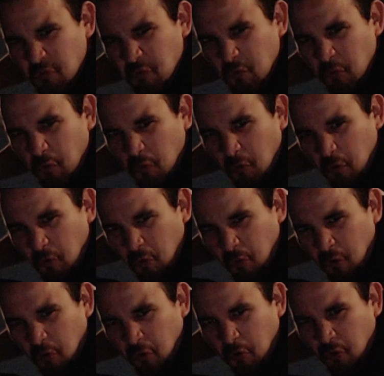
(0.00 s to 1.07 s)

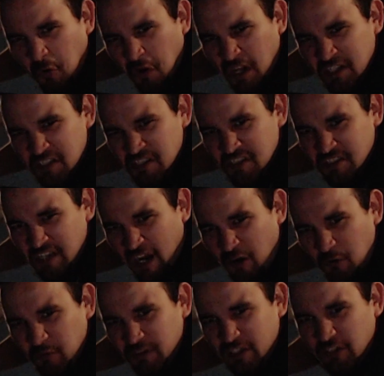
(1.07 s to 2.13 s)
Ooh, that
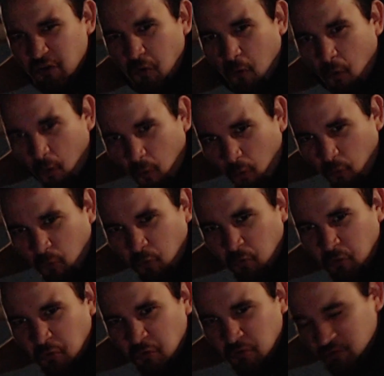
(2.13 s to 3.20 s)
sounded
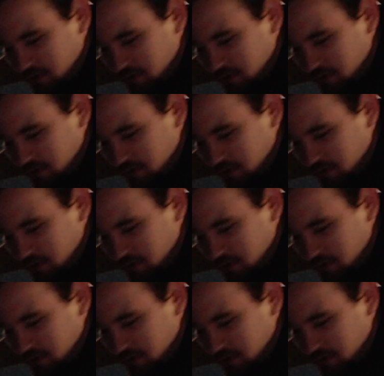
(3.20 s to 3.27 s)
old.